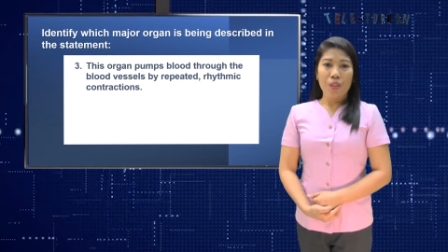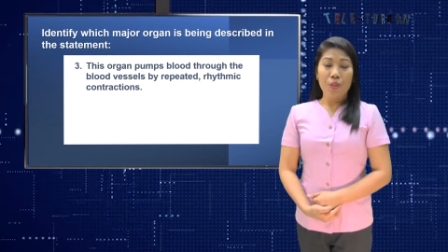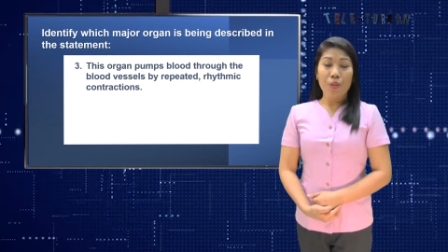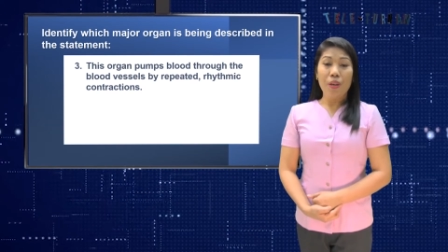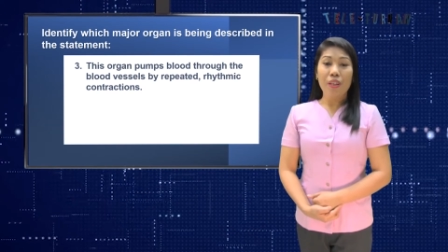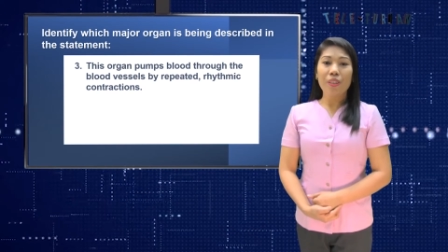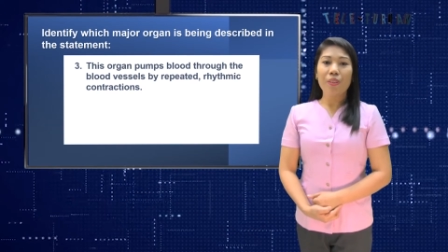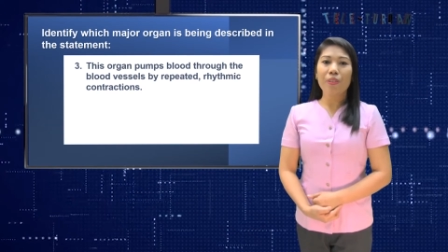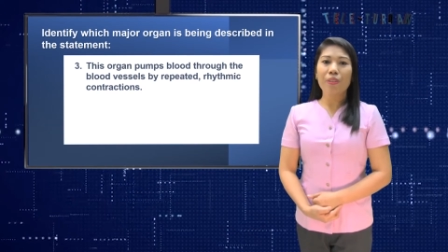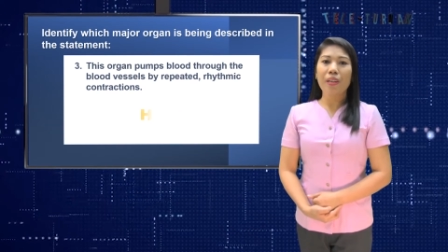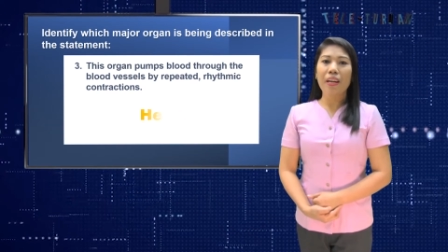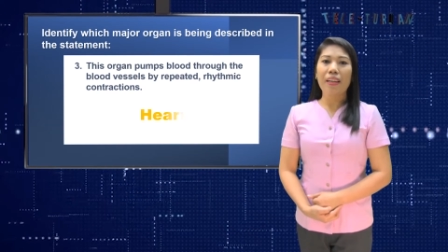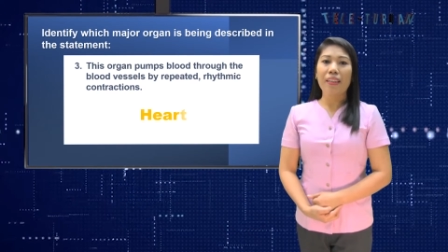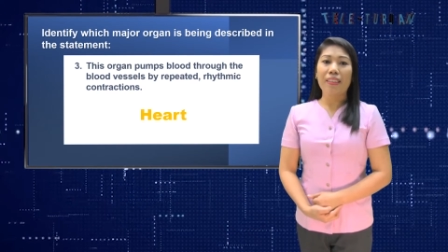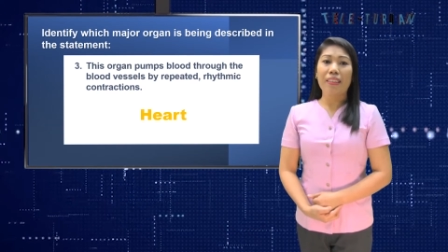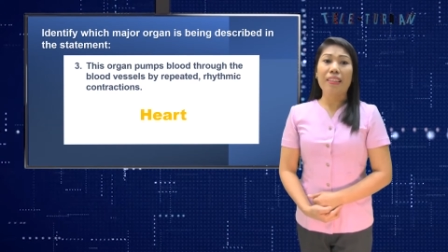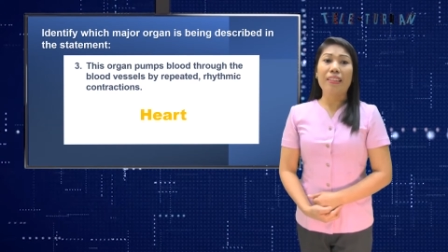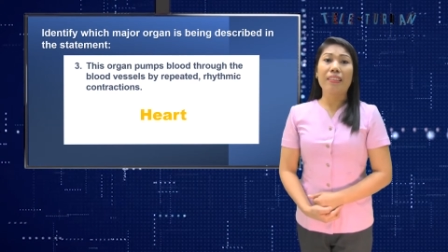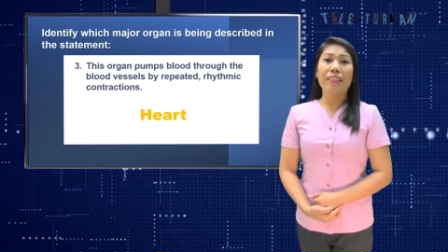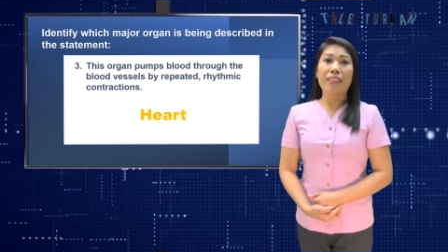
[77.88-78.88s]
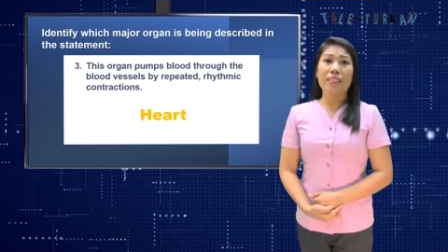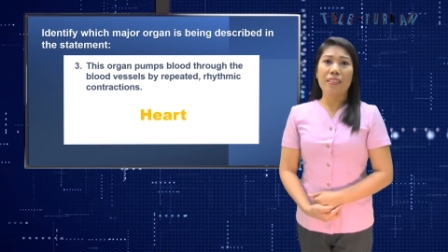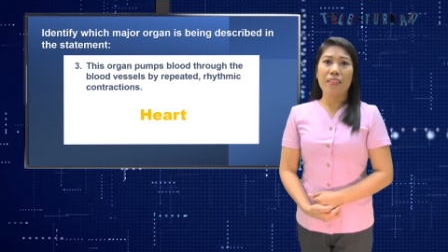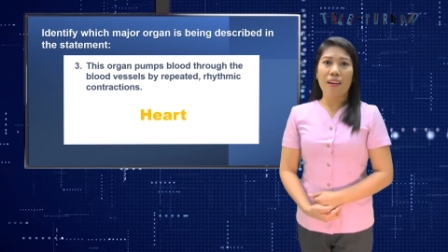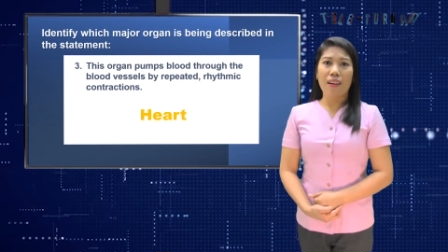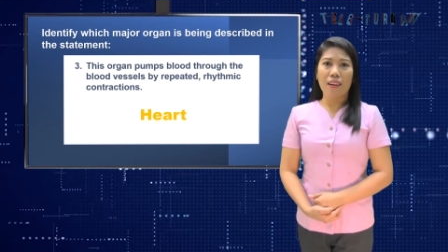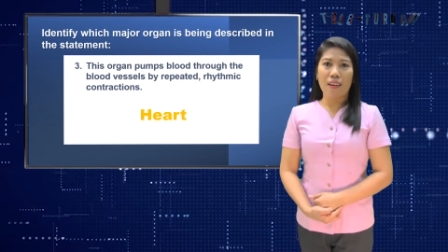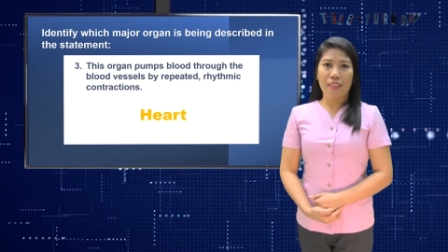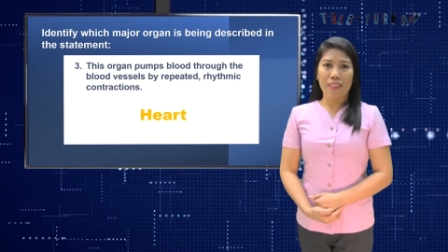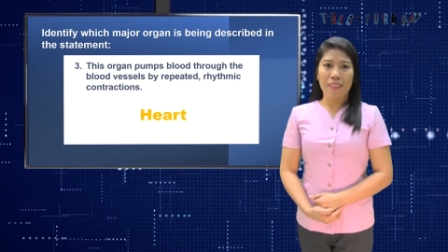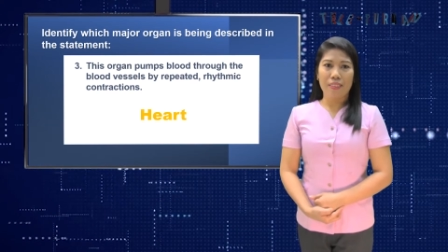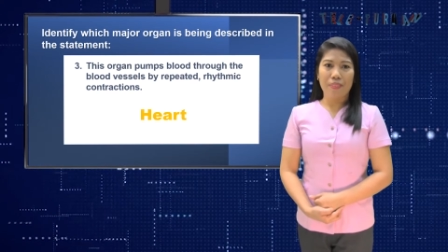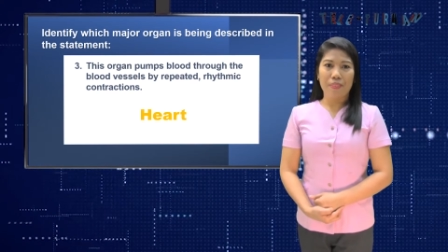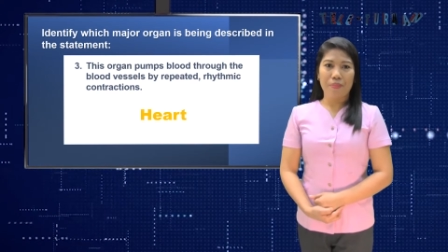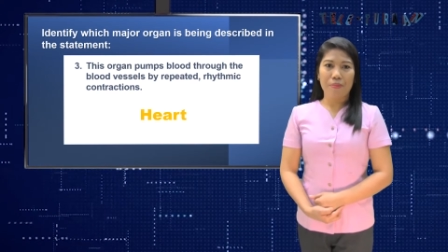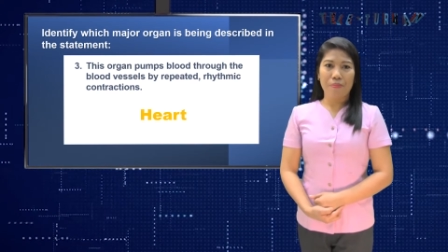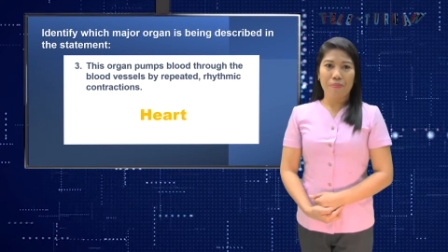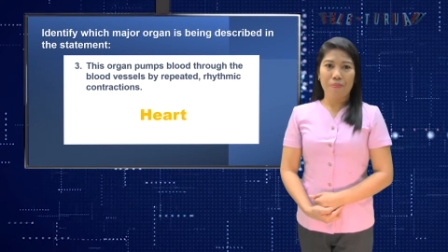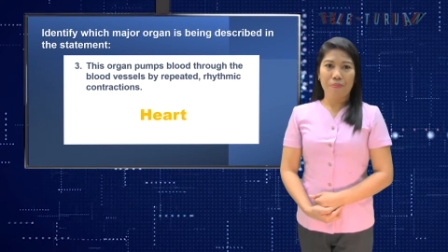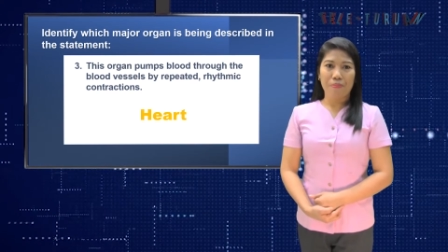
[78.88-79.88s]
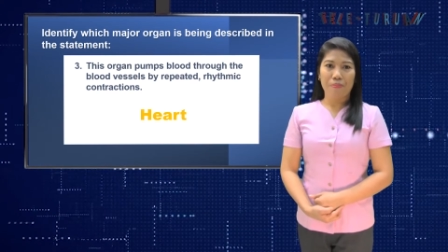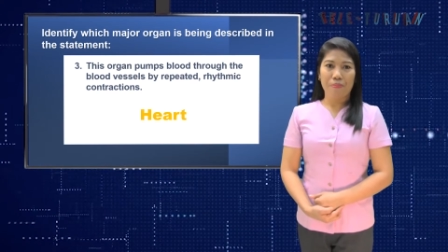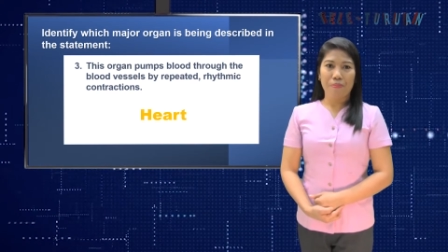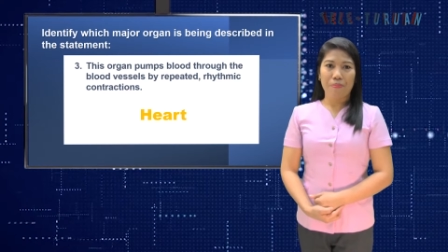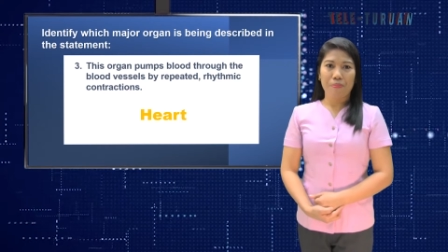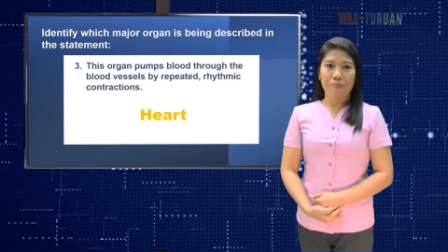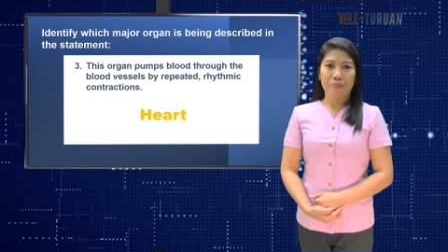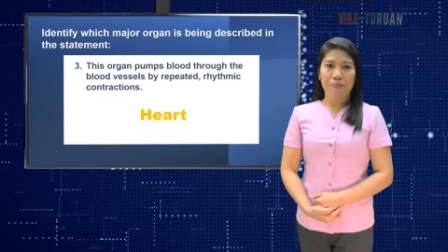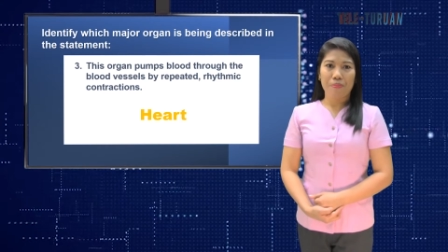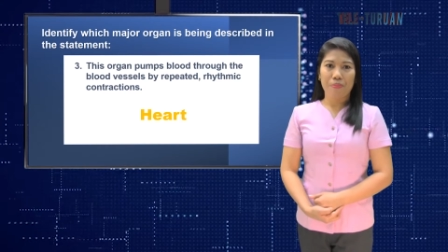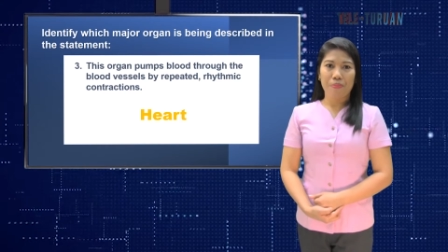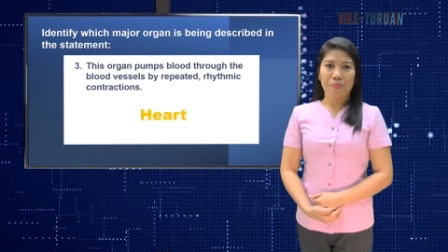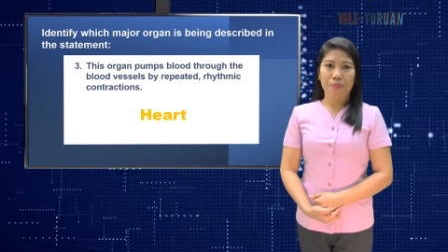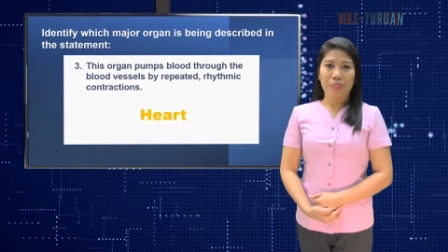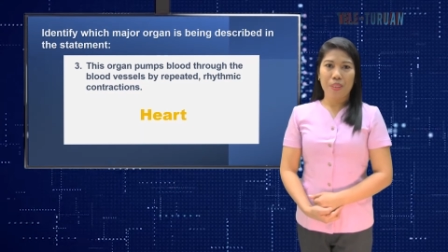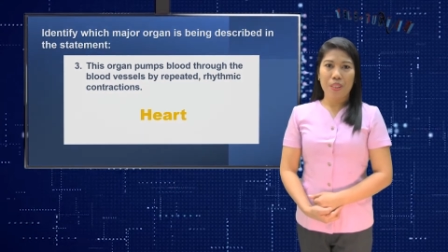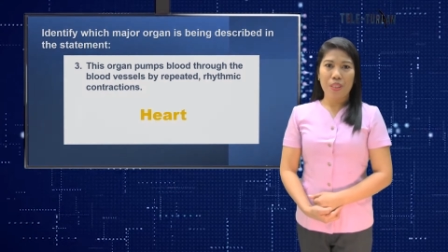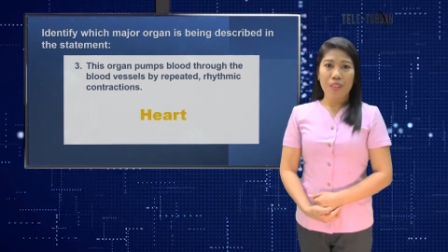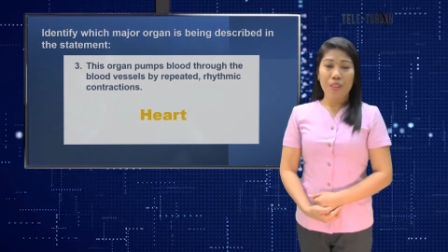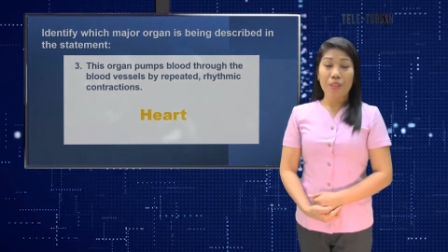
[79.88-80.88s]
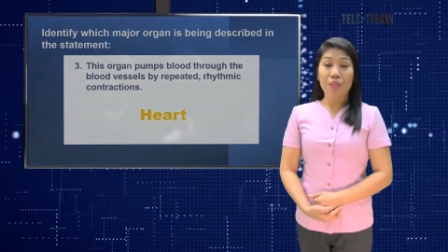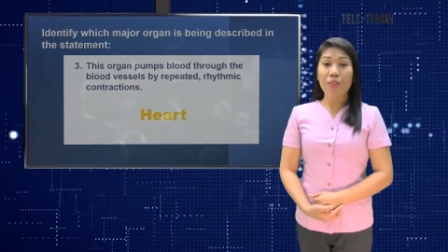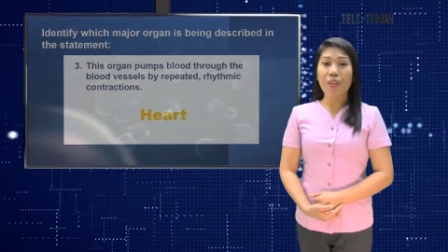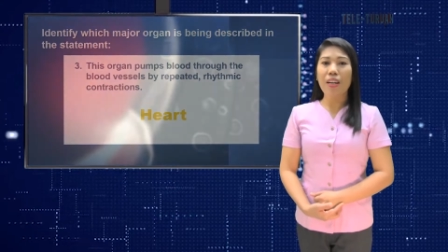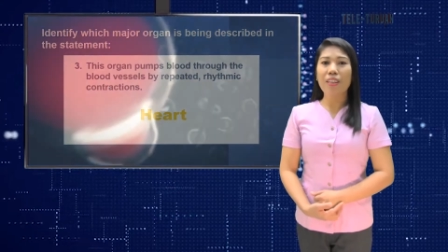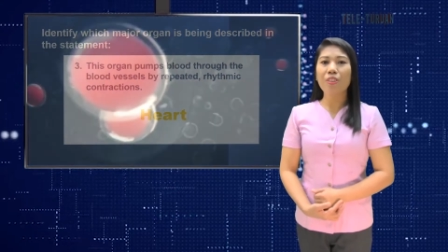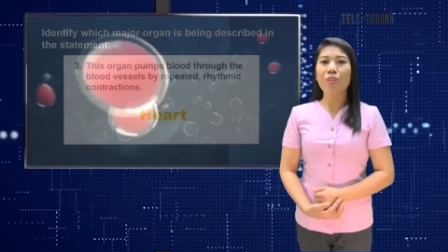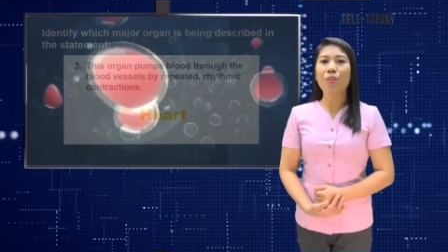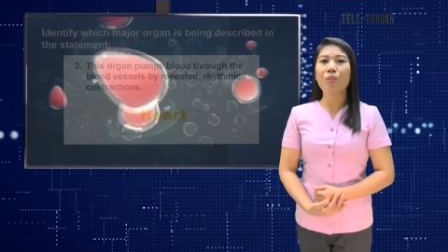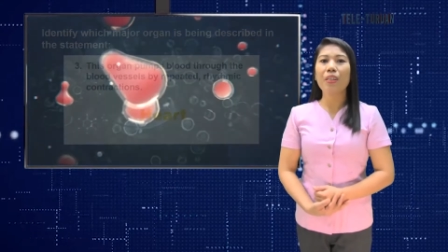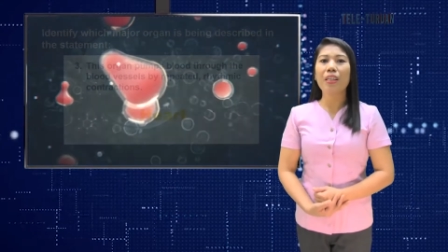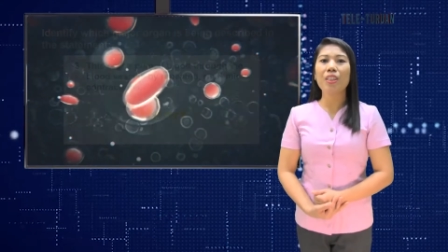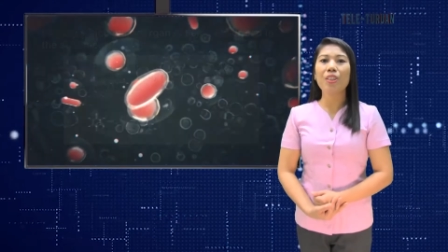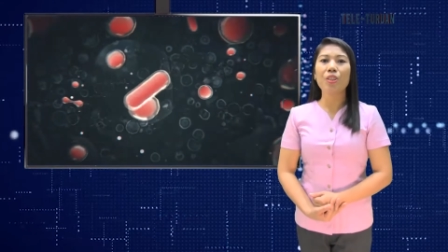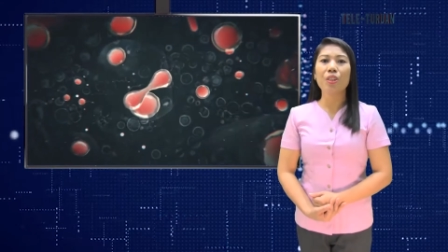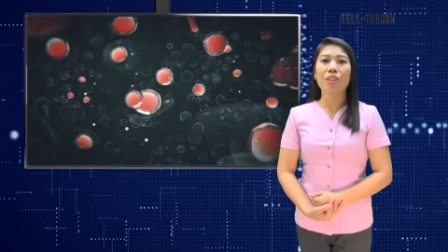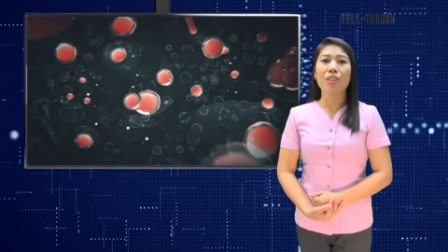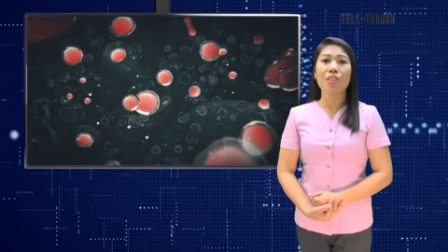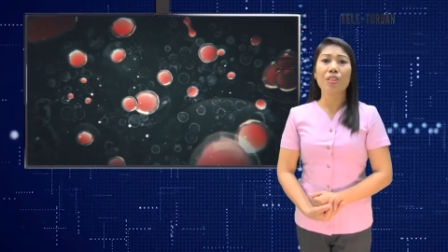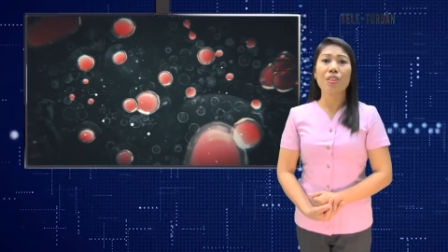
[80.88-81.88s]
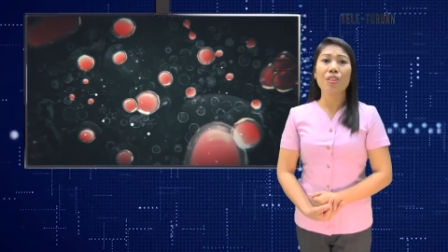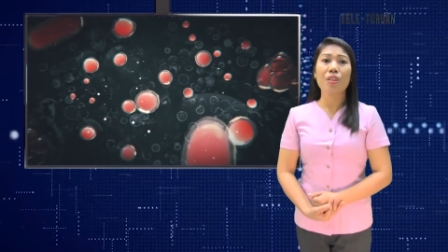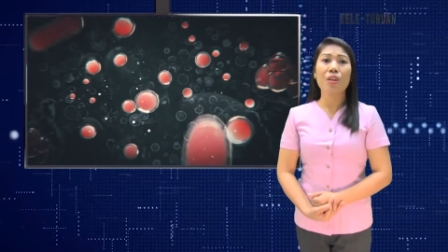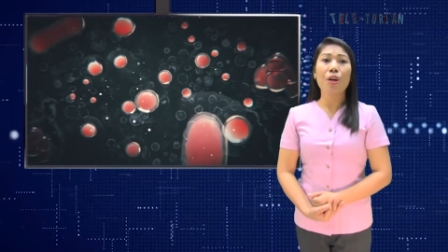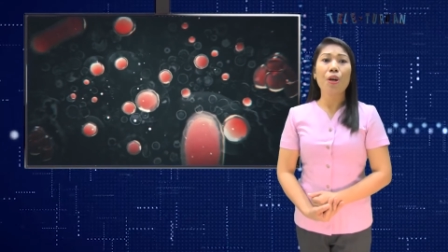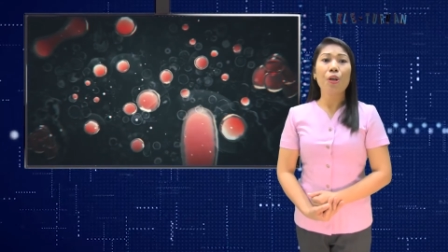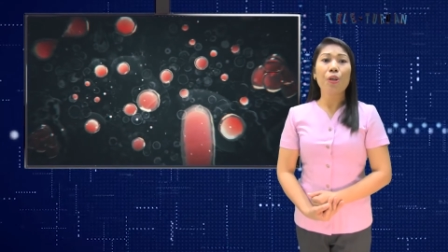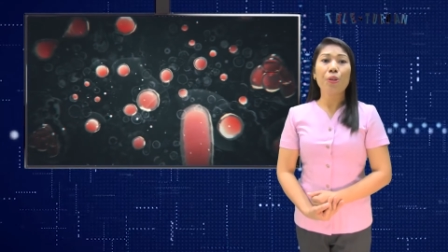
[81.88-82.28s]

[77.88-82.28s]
You are correct. It is the heart. Congratulations!